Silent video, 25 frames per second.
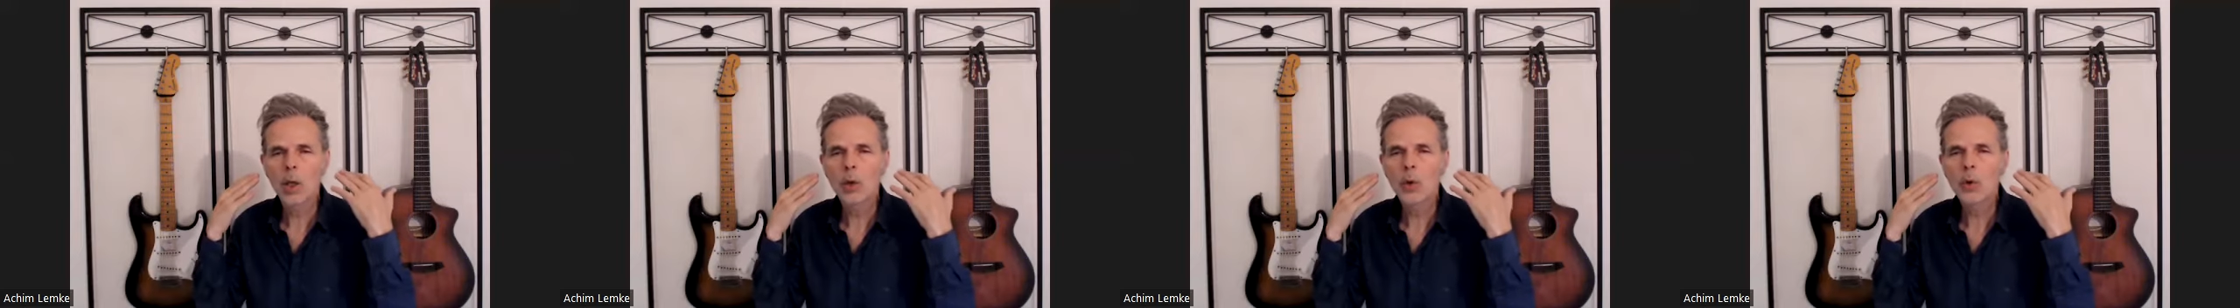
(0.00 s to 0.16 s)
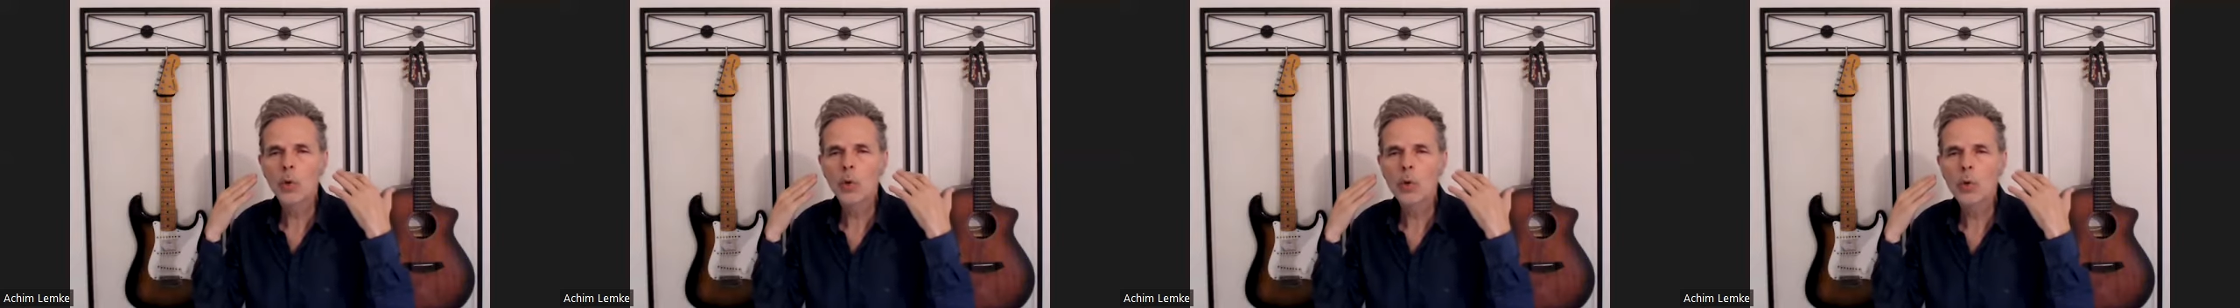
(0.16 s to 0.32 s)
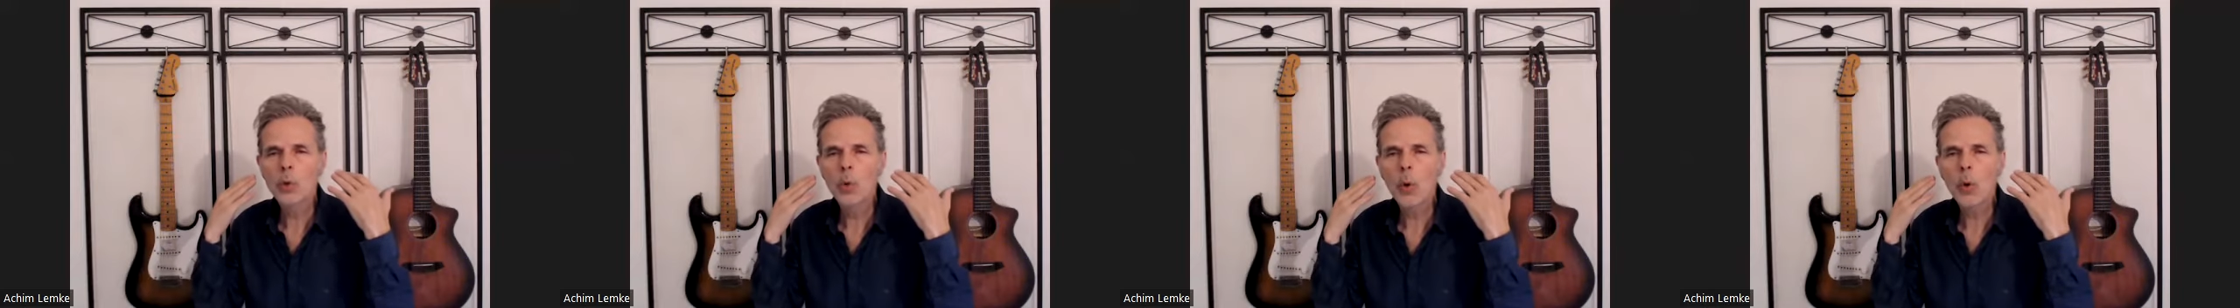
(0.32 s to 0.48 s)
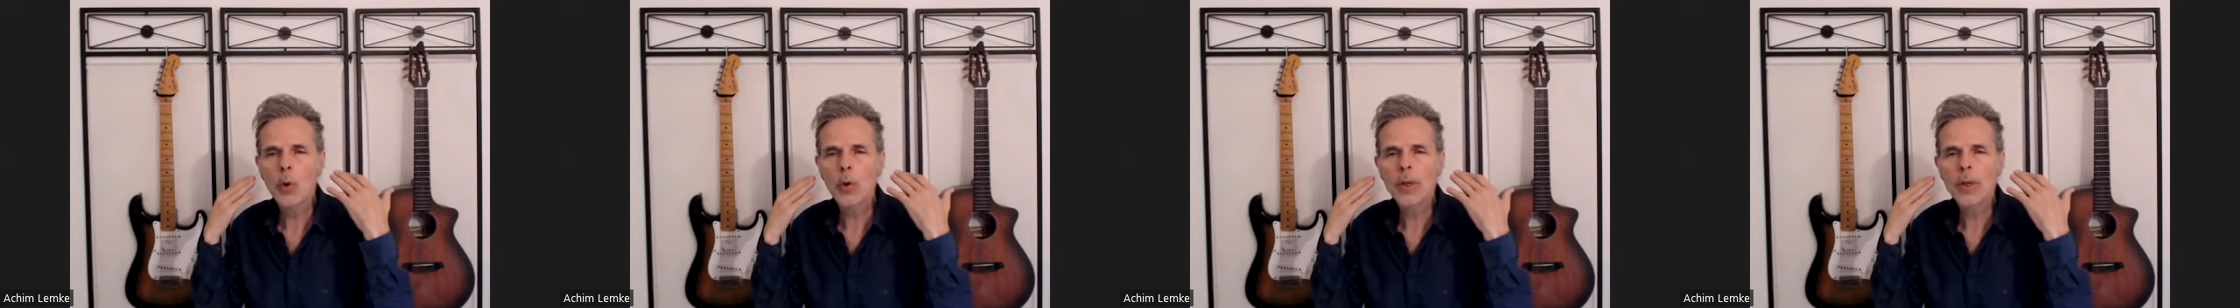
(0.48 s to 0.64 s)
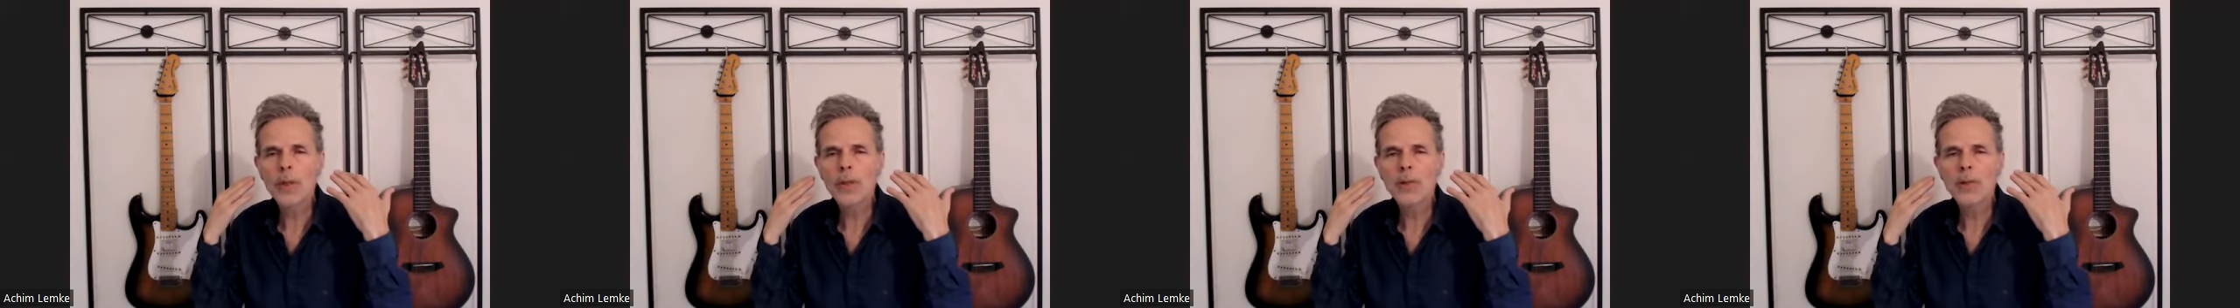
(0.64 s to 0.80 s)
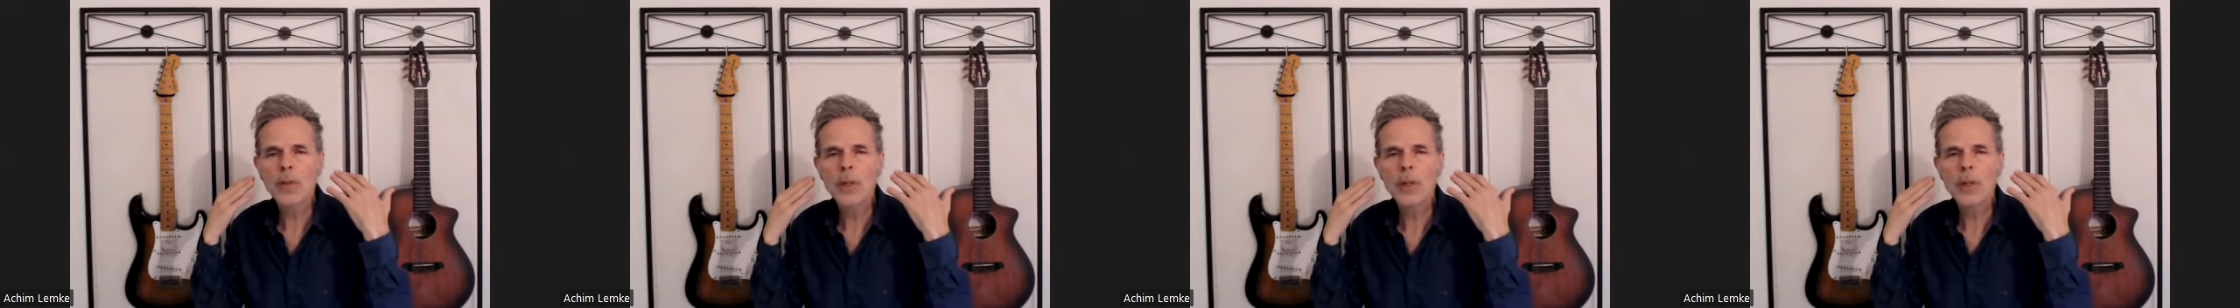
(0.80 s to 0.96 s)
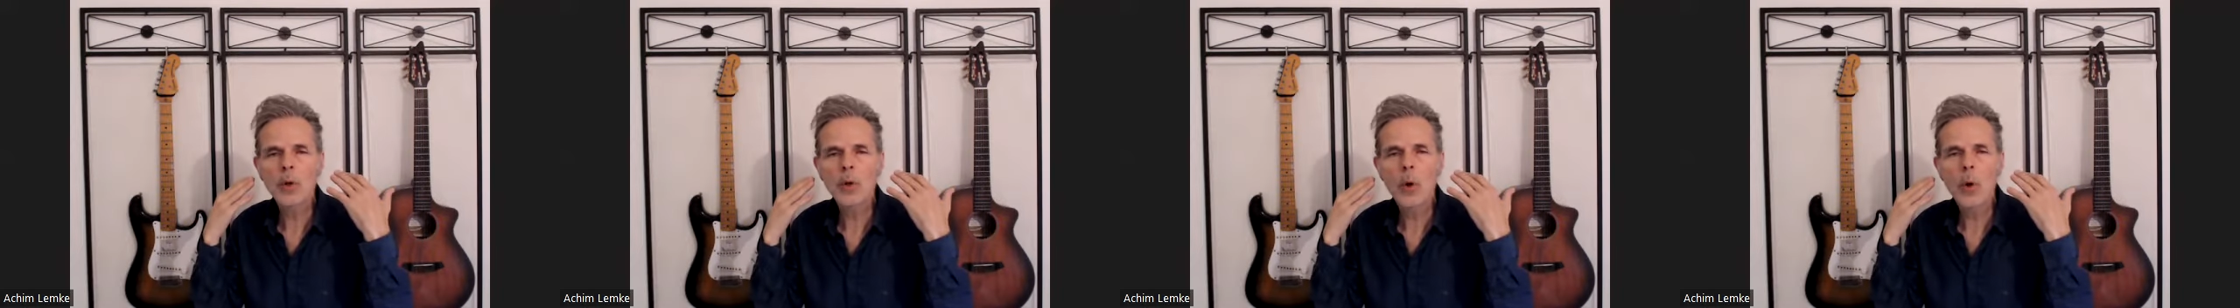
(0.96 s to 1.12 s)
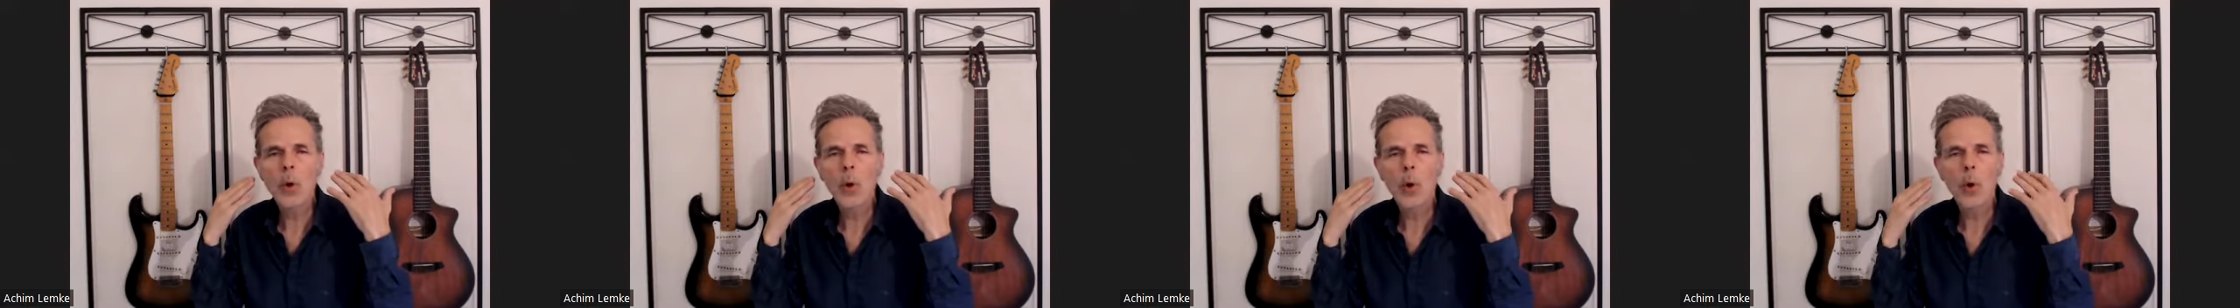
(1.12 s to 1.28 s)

too noisy